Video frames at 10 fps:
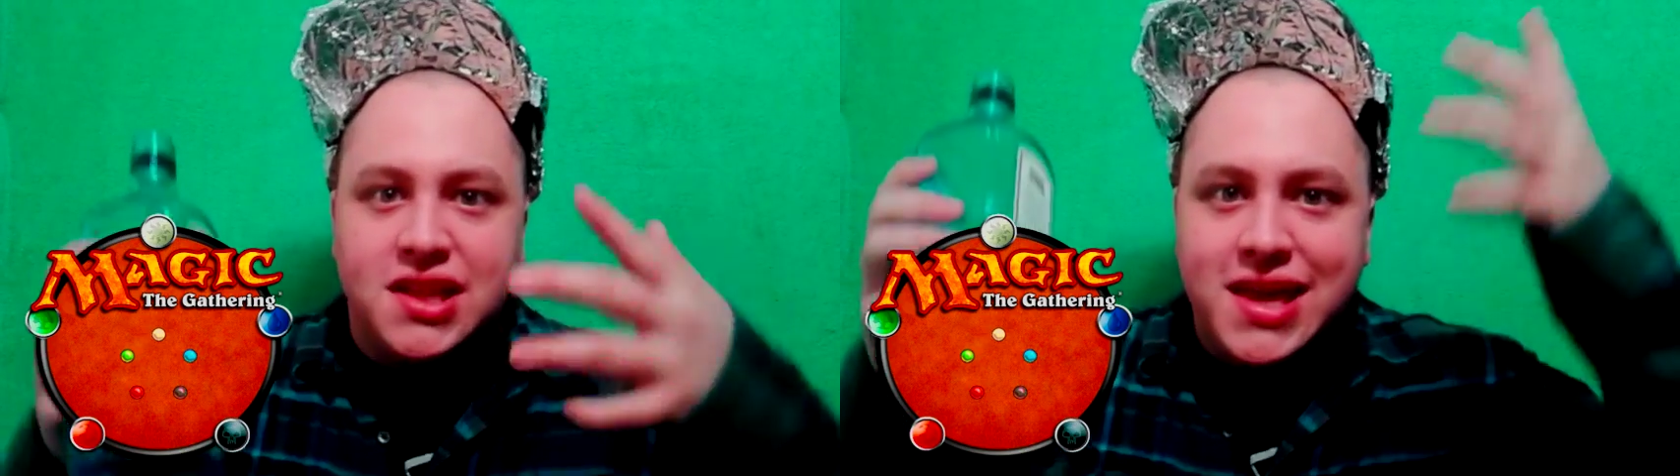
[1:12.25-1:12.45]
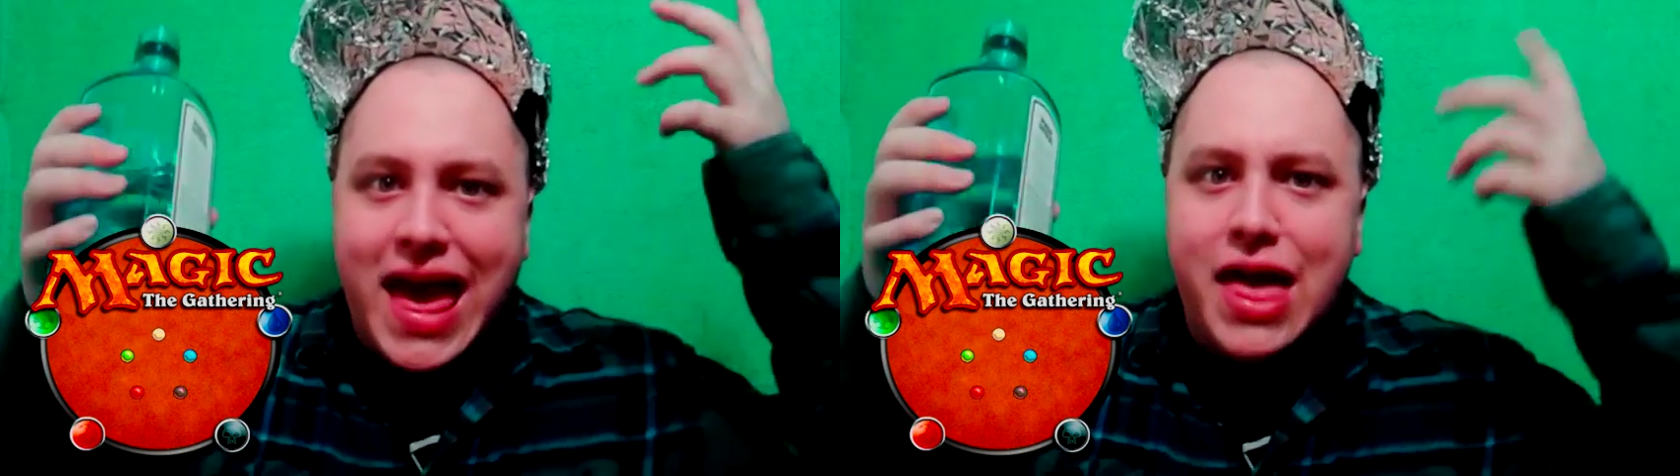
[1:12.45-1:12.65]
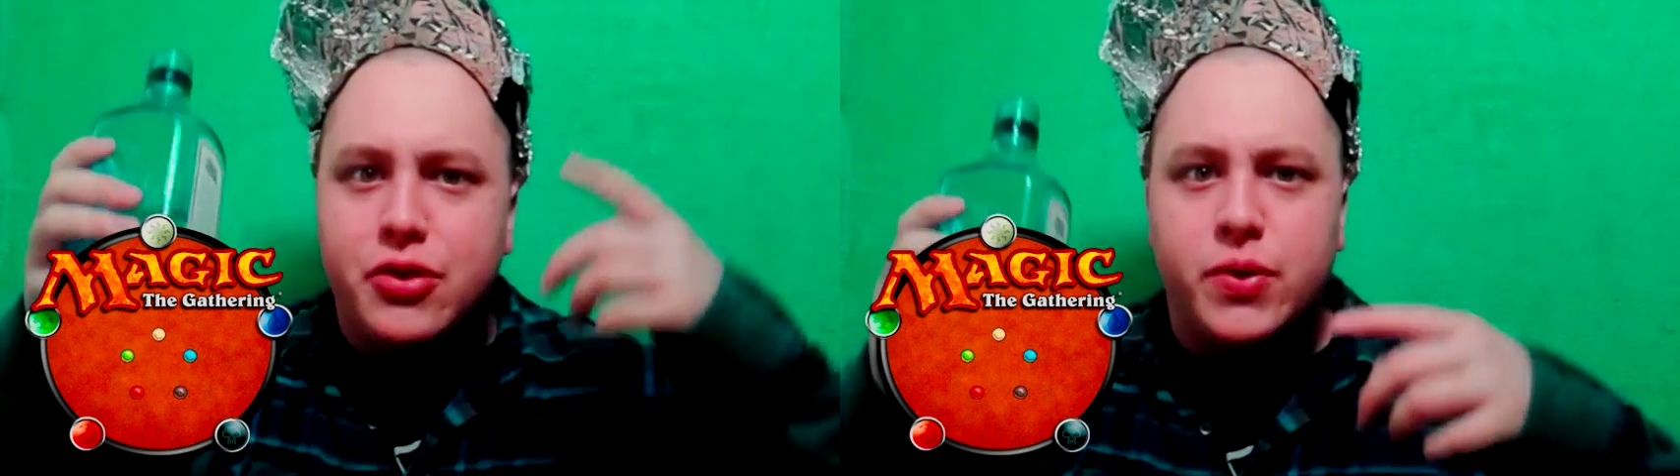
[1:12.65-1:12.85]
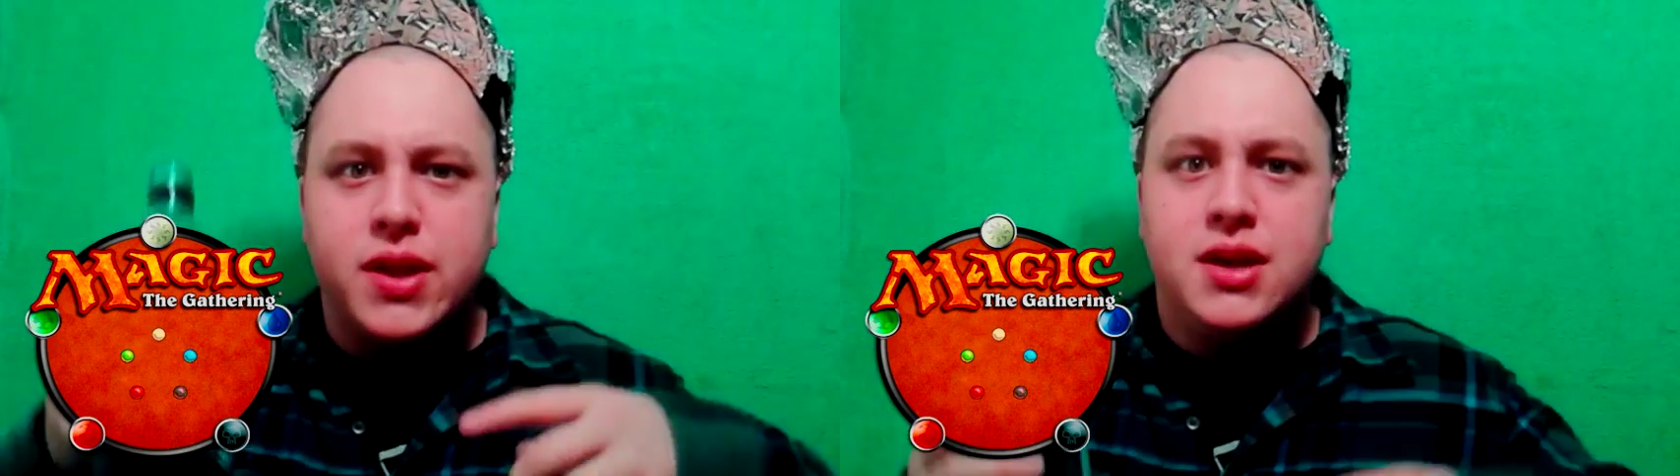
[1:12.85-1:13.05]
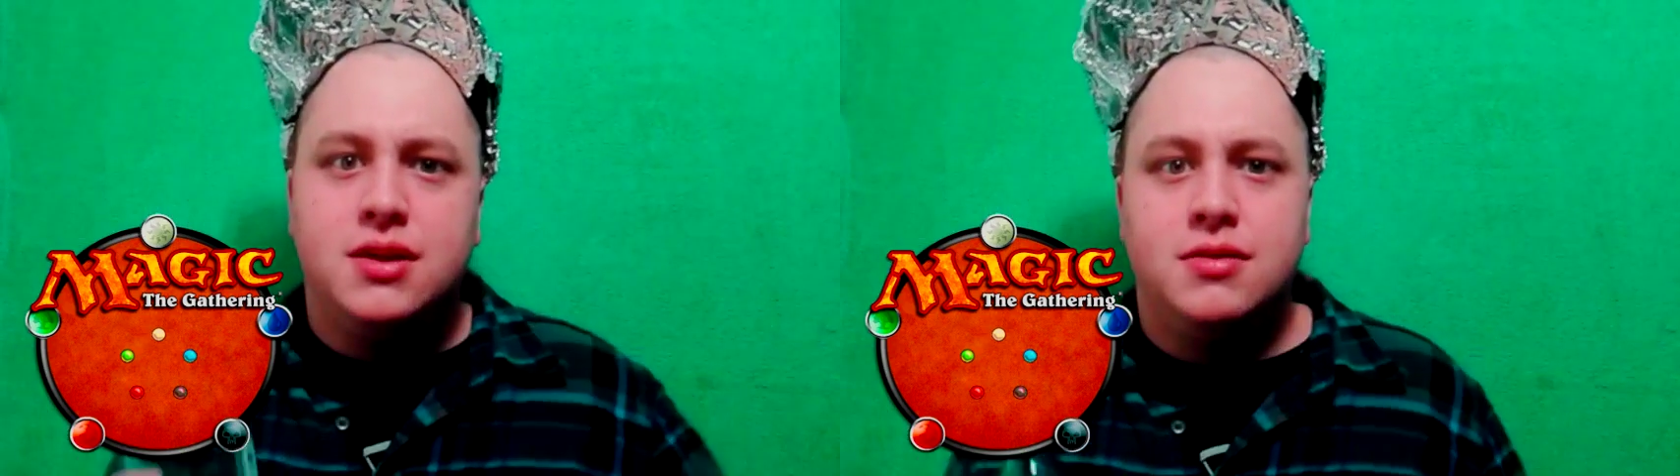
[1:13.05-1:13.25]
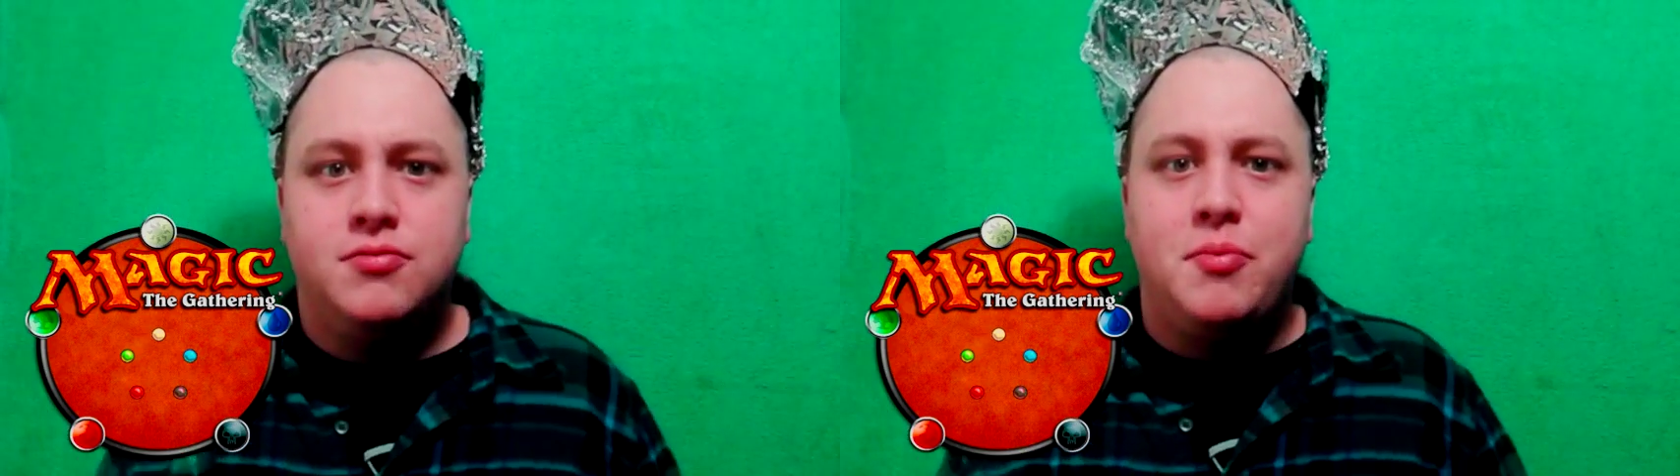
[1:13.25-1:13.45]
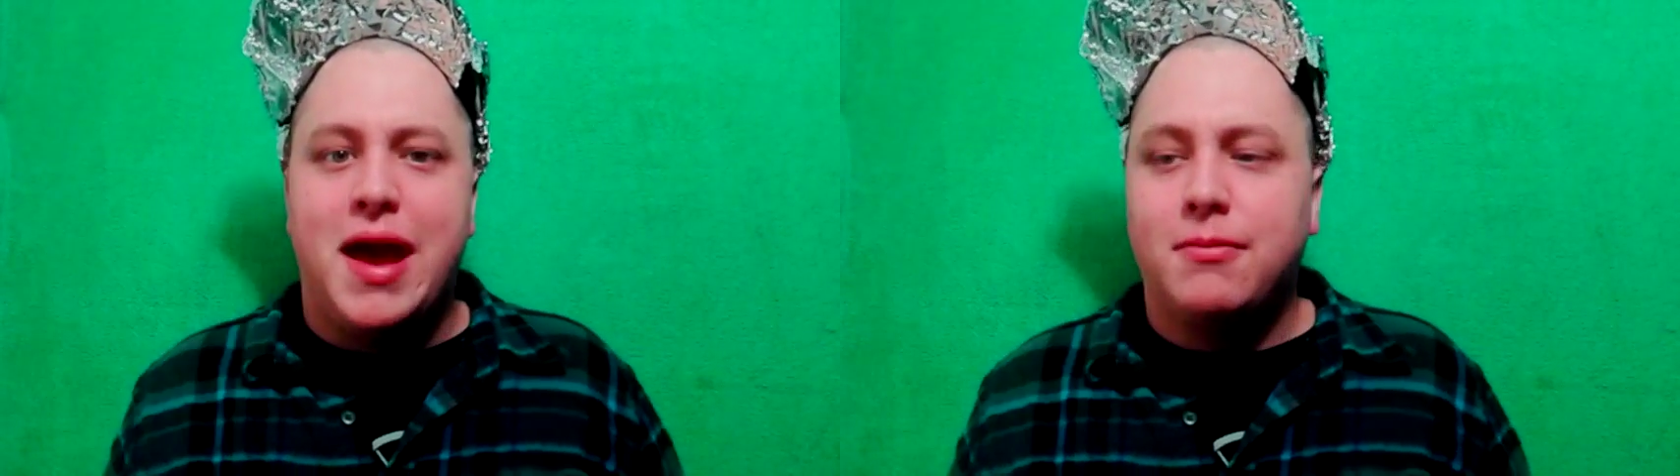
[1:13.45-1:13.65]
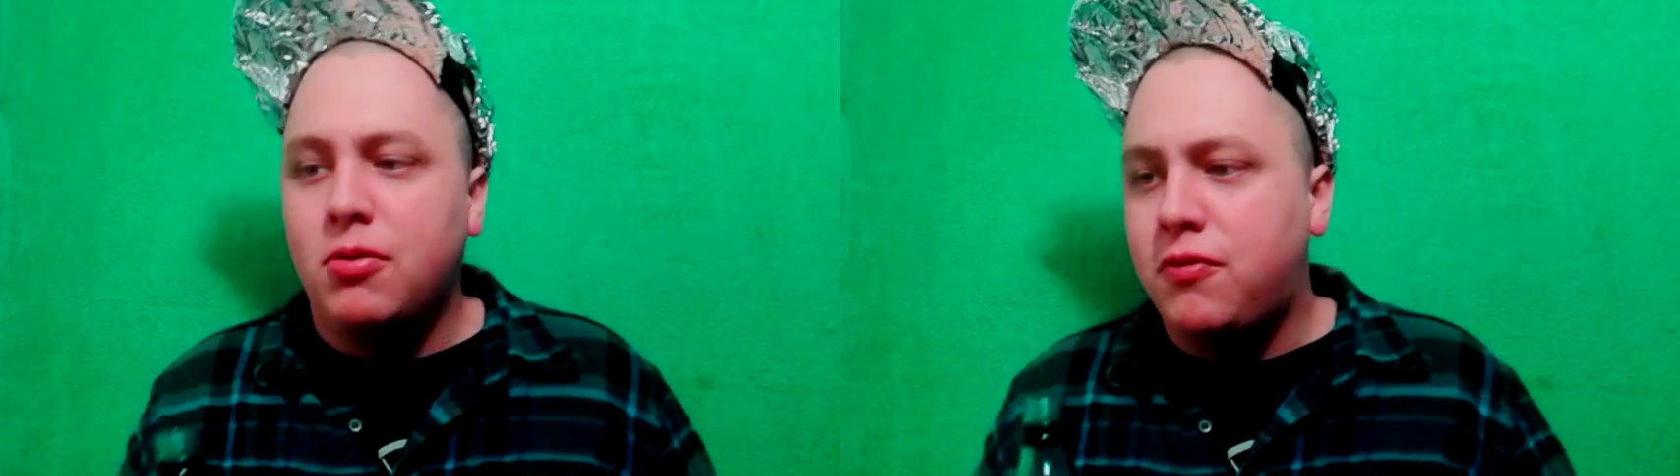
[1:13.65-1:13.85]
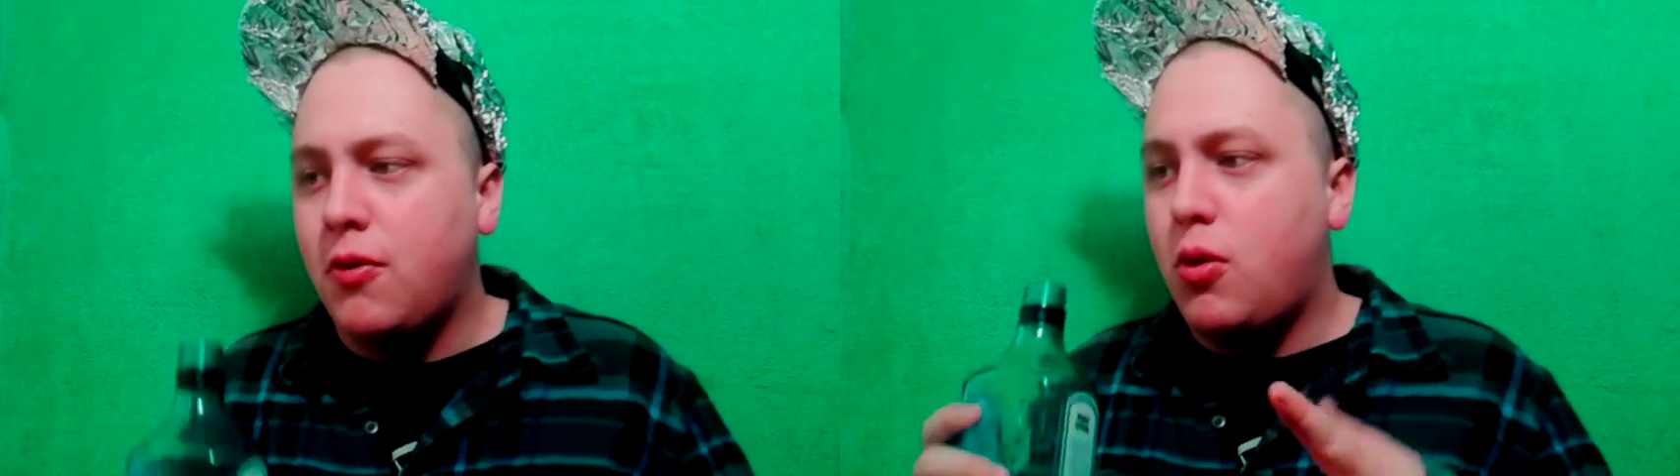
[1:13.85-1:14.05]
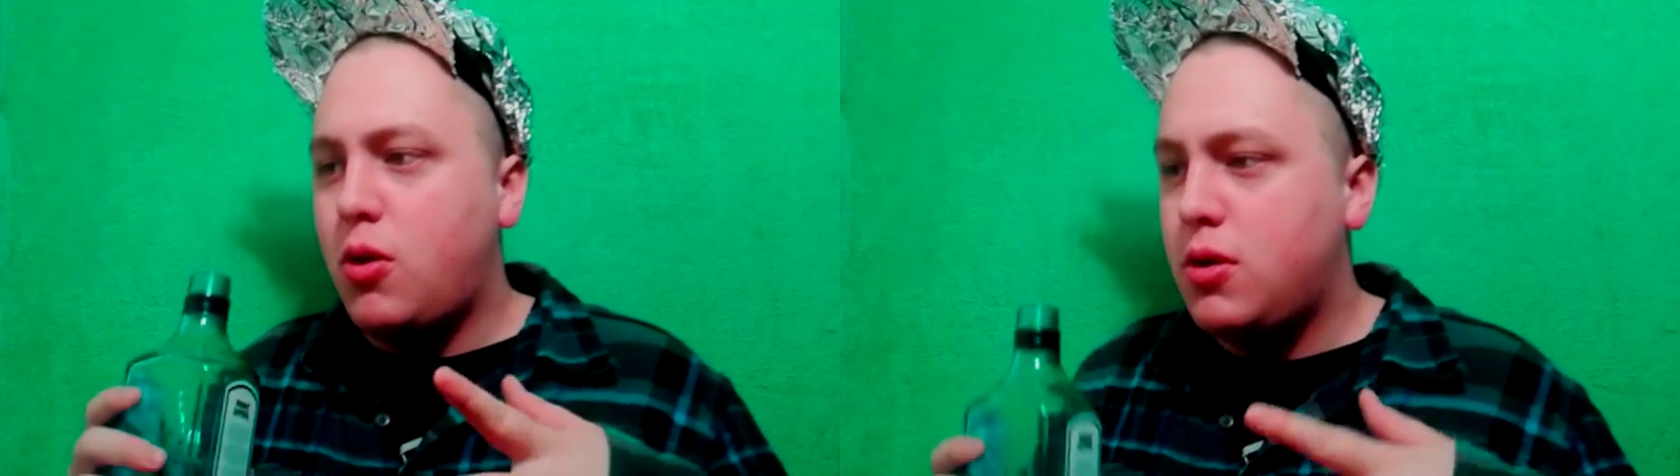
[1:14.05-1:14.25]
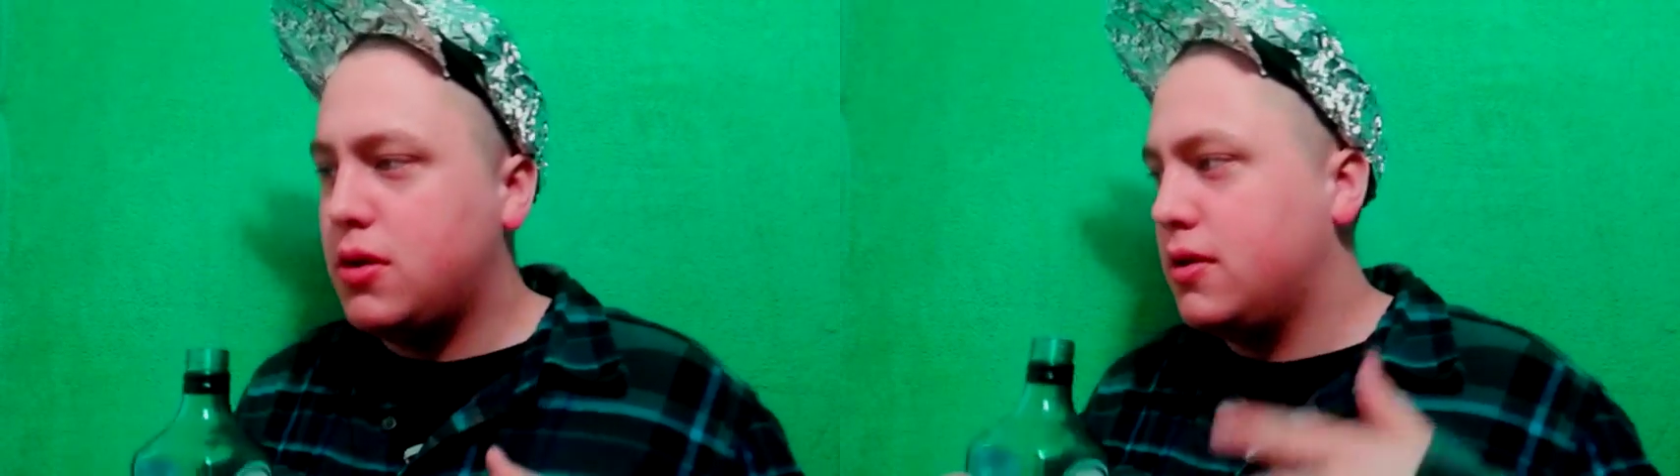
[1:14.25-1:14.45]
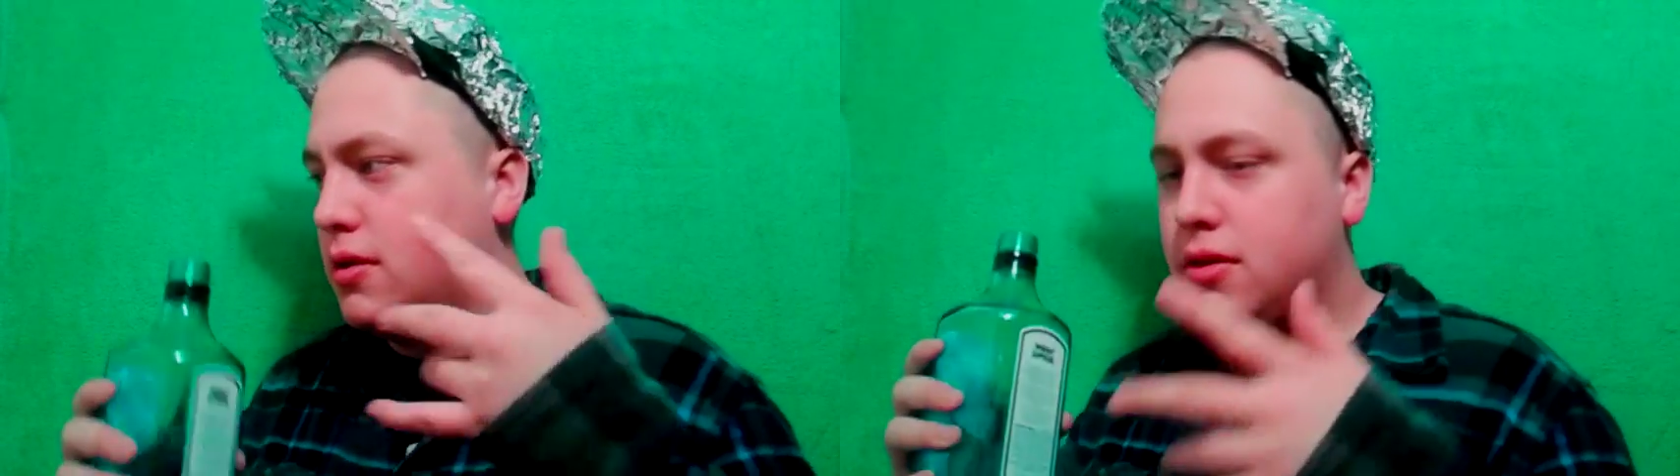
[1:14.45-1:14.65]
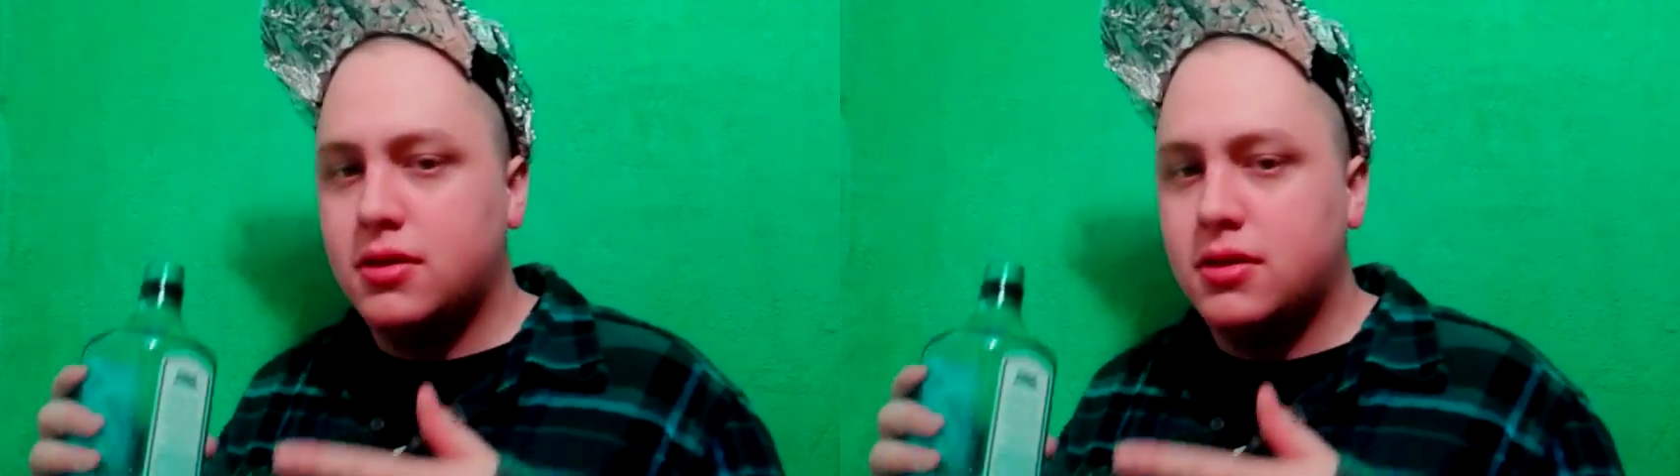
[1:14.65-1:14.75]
the Gathering, back before